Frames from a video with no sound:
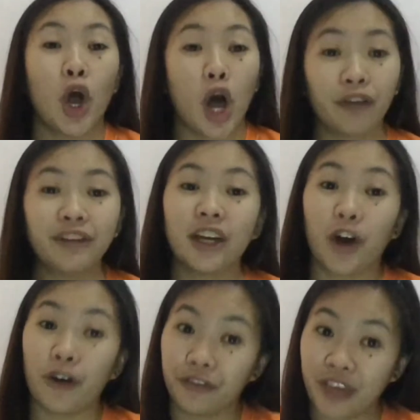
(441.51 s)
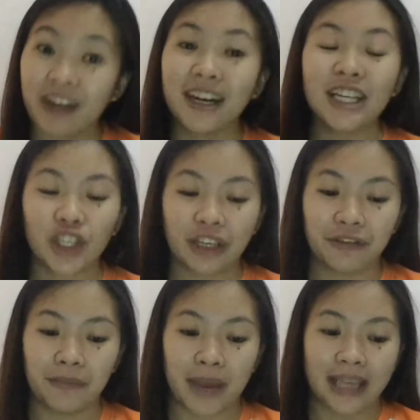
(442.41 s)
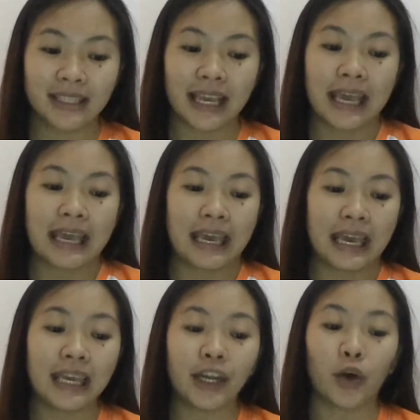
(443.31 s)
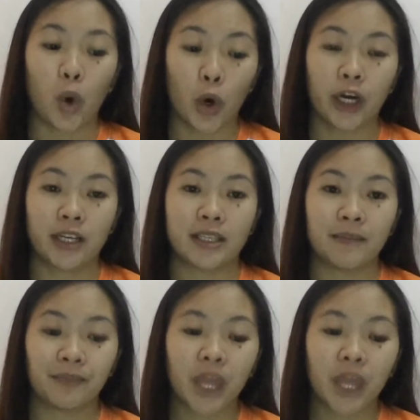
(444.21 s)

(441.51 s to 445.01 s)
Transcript: of their achievement in a course.